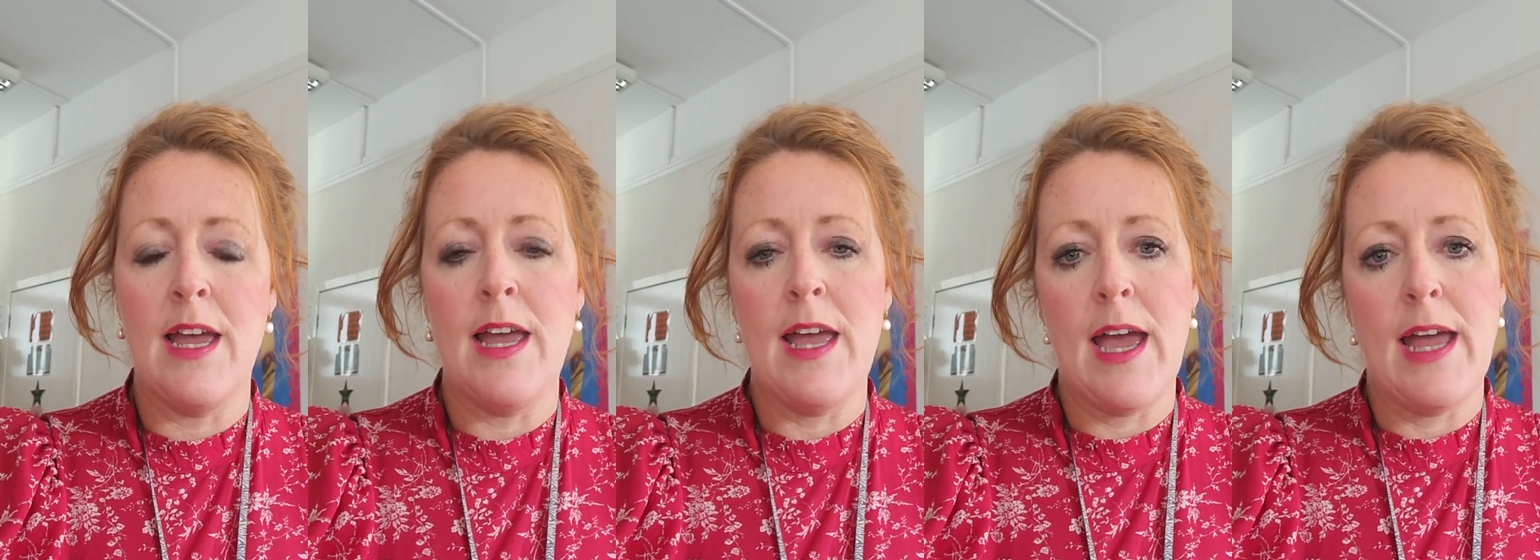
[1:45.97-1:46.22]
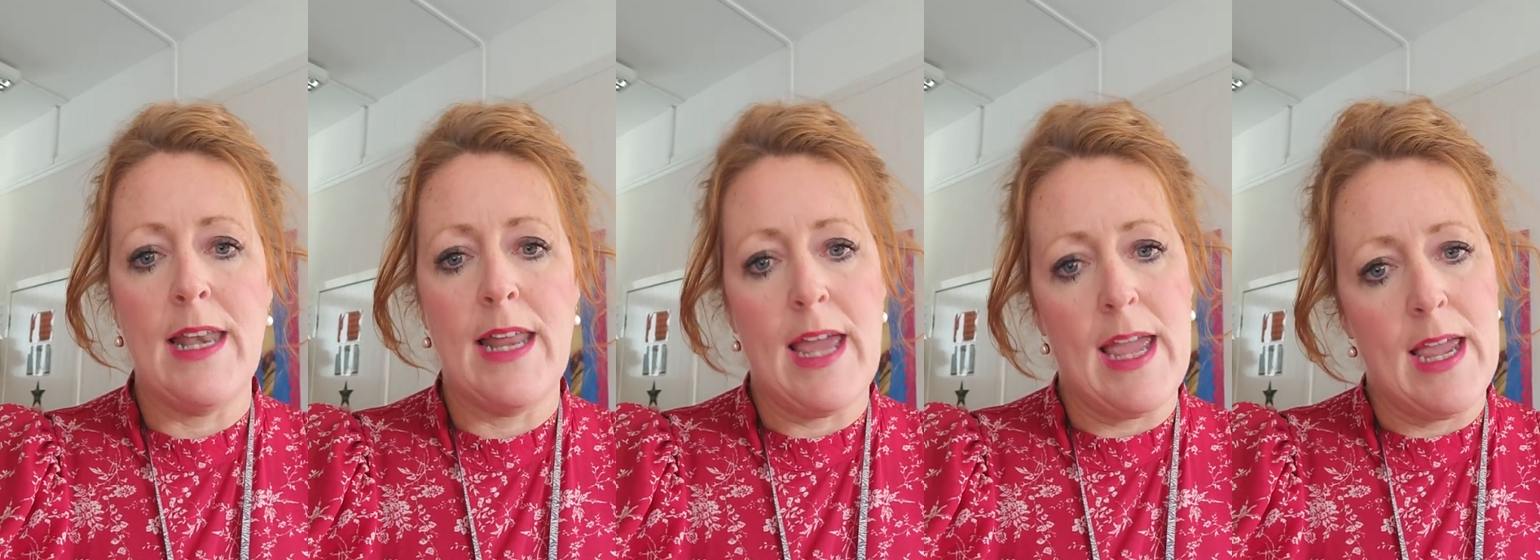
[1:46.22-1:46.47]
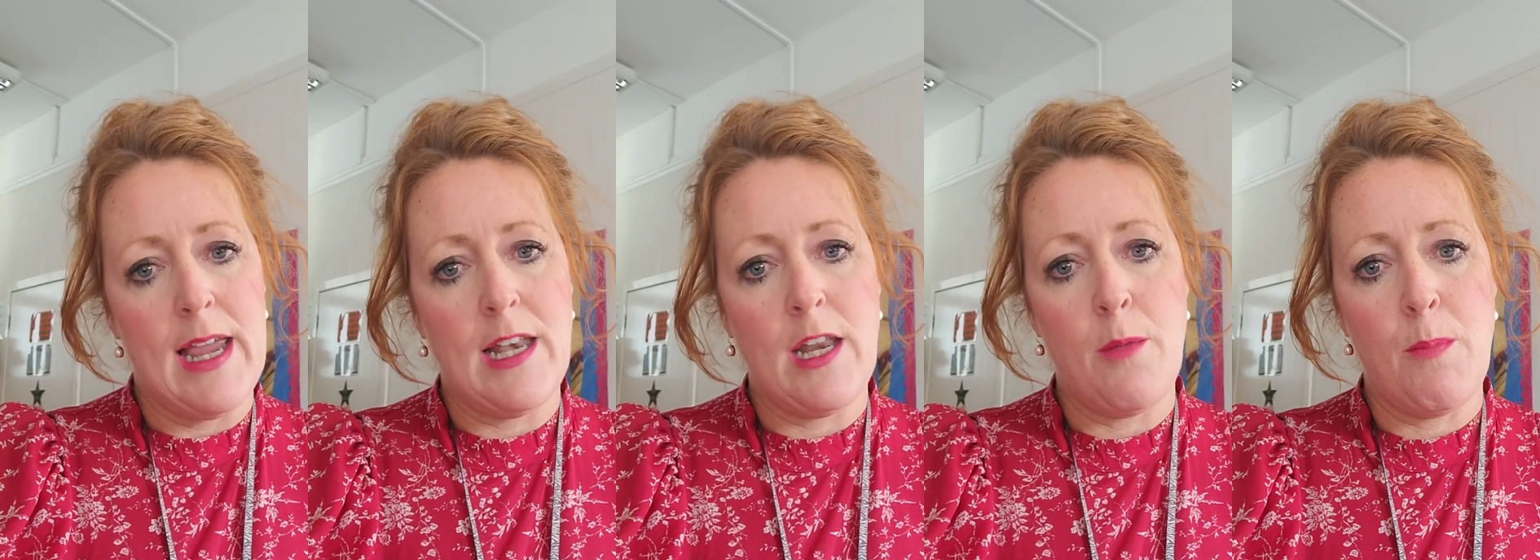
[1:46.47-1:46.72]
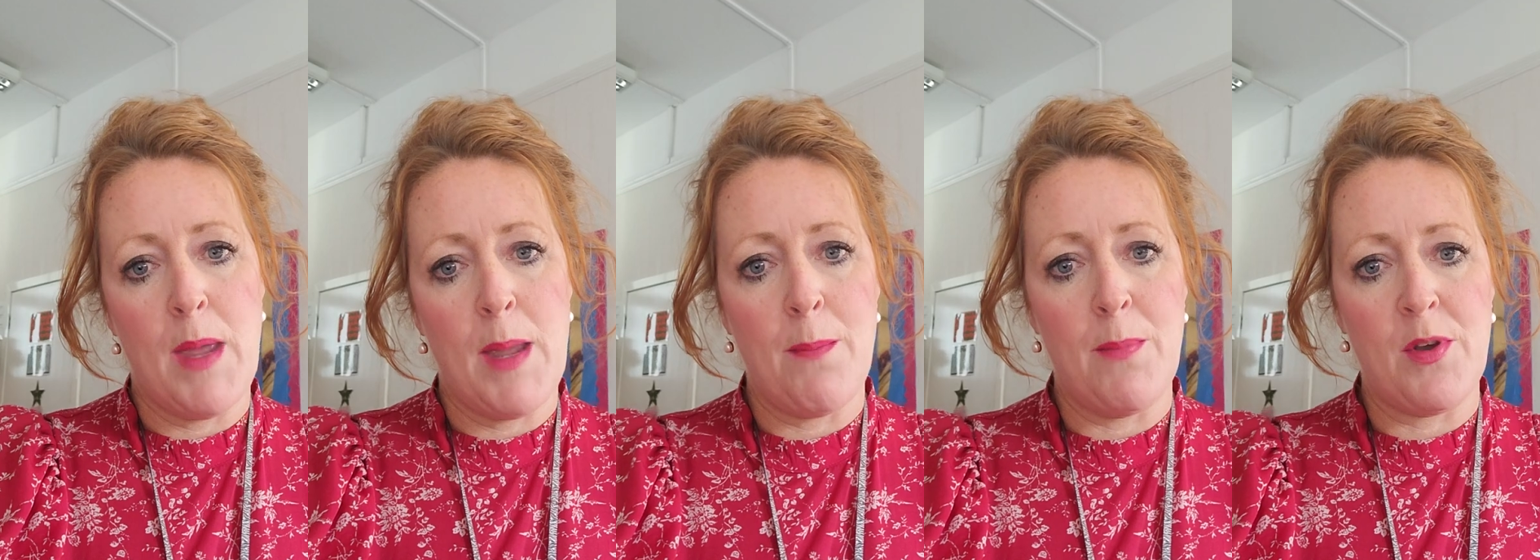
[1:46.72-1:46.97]
and any
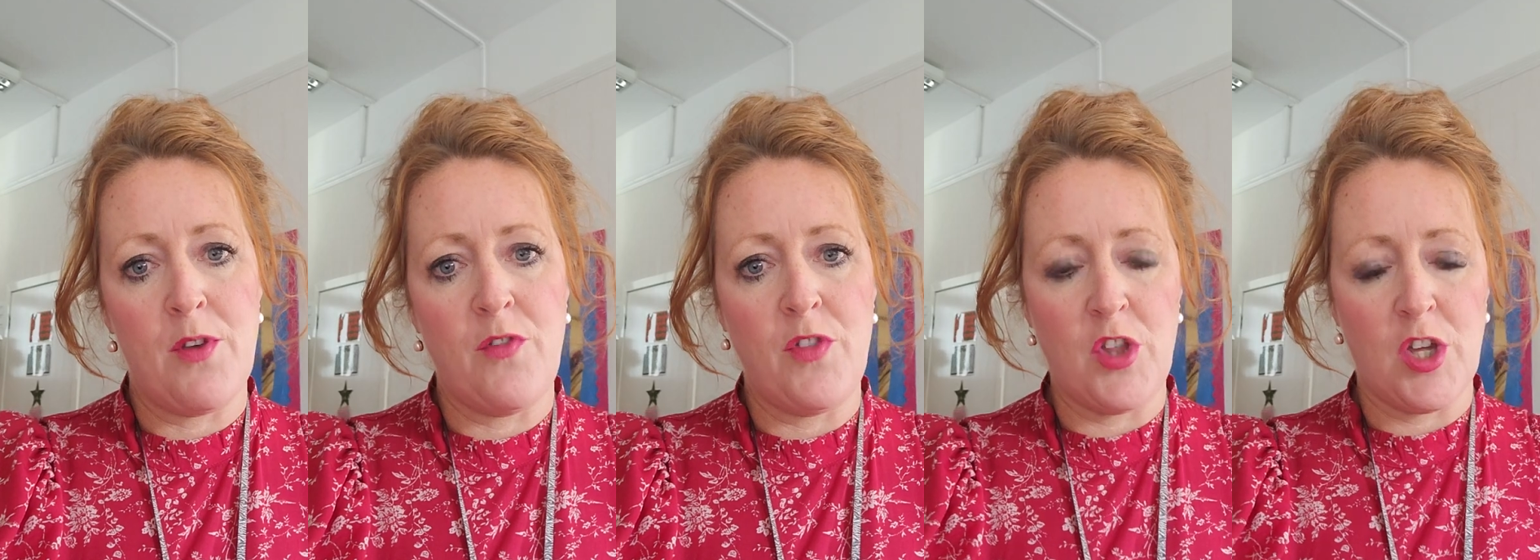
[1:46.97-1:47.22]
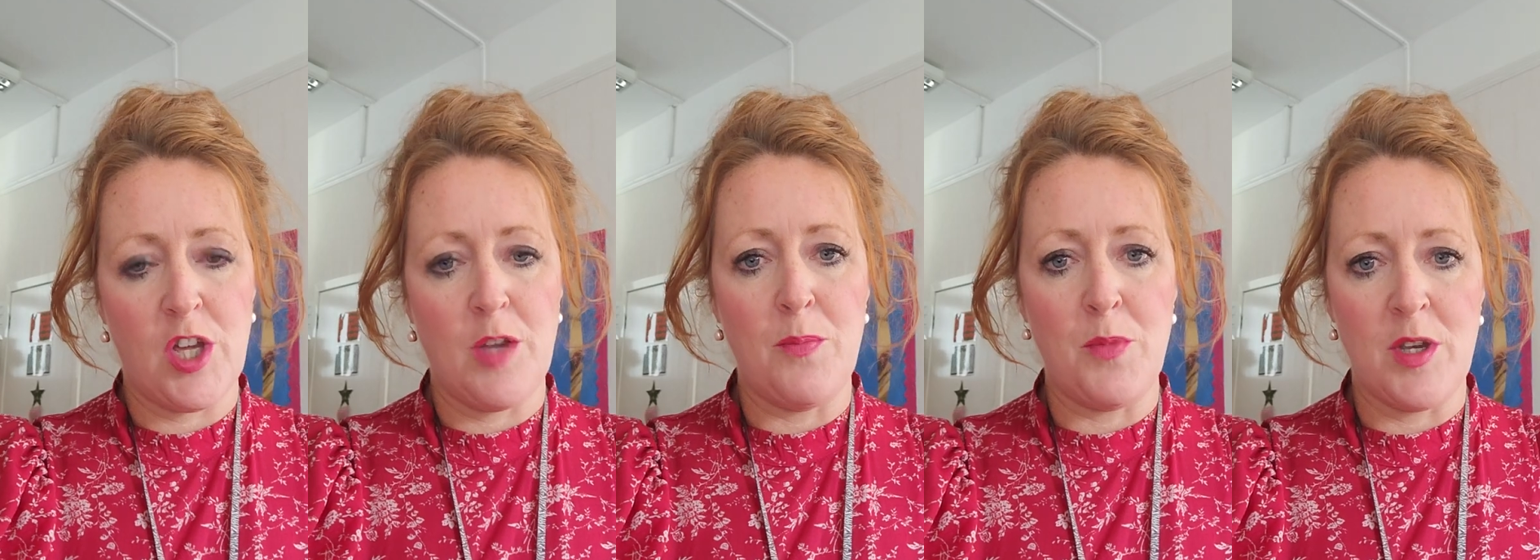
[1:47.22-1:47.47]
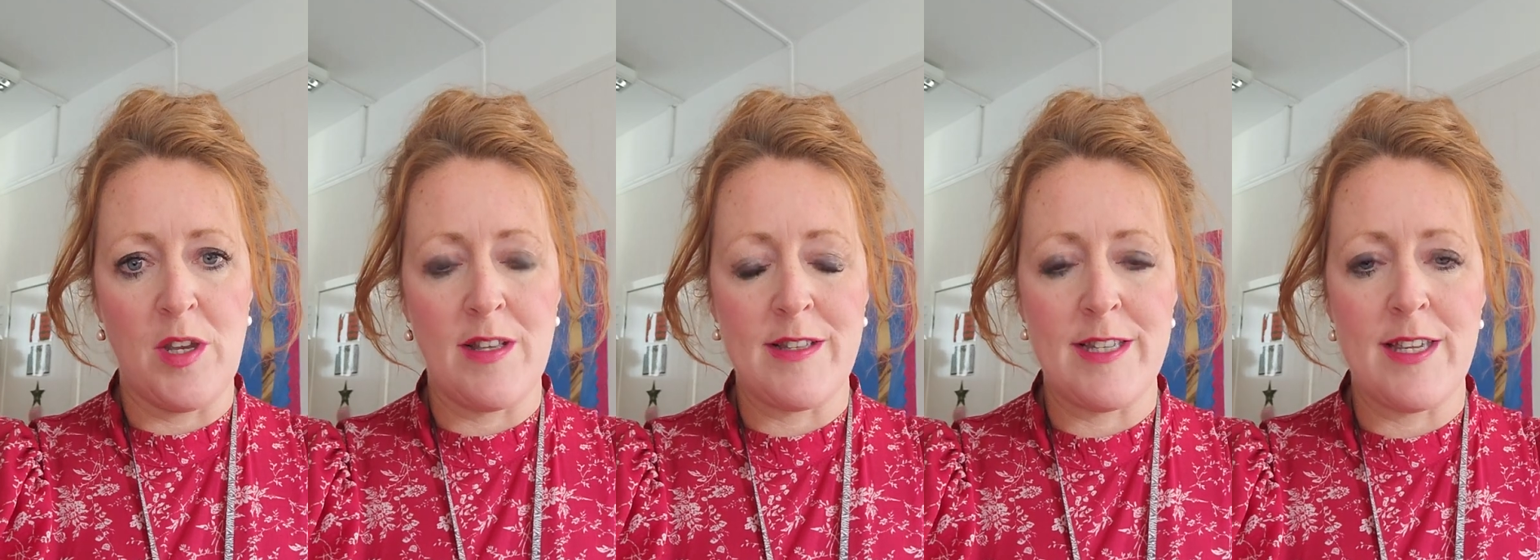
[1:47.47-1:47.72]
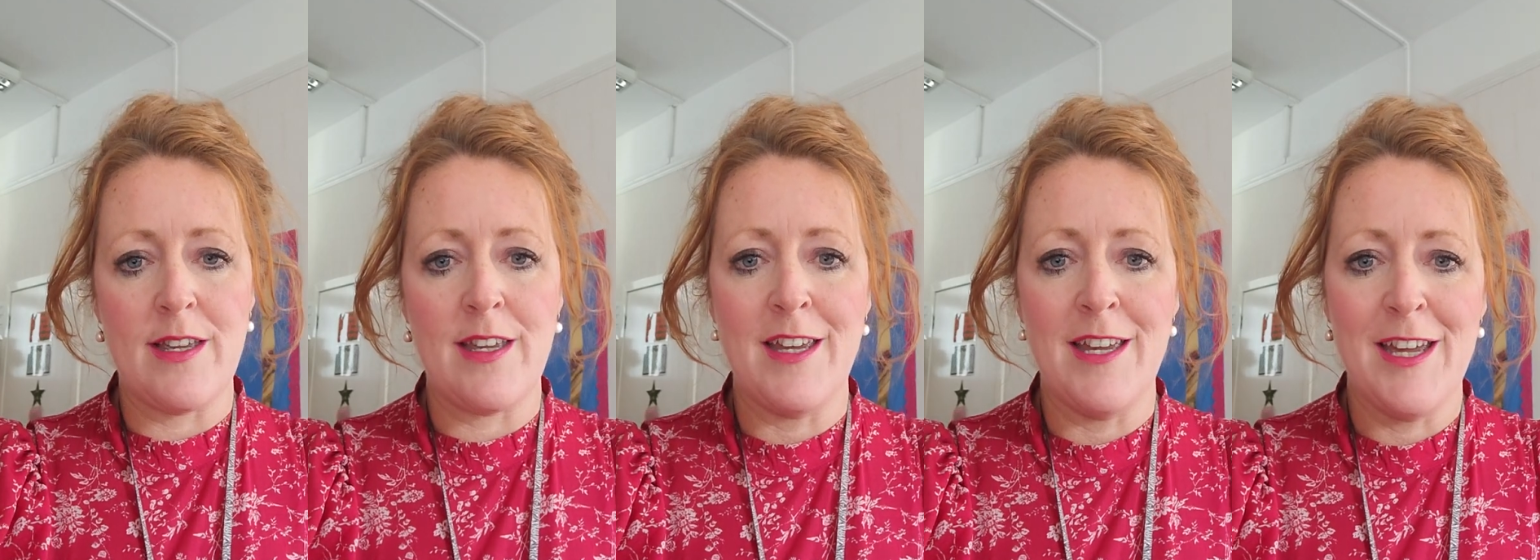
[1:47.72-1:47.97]
member of the
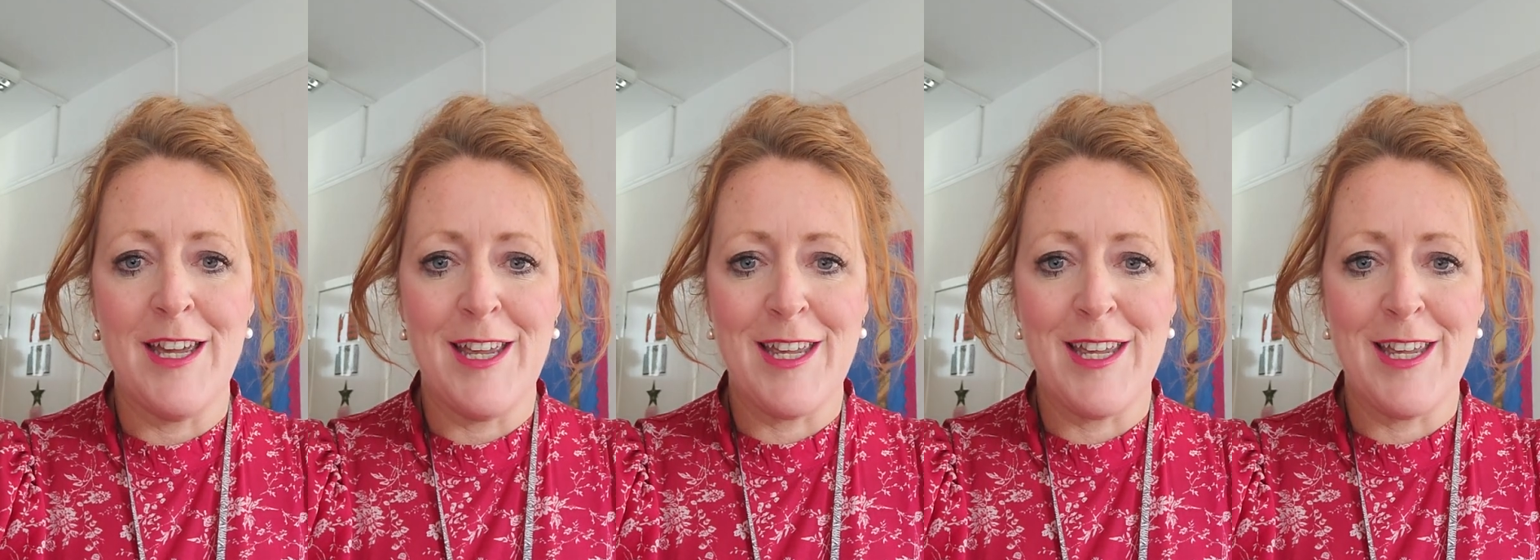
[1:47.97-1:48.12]
community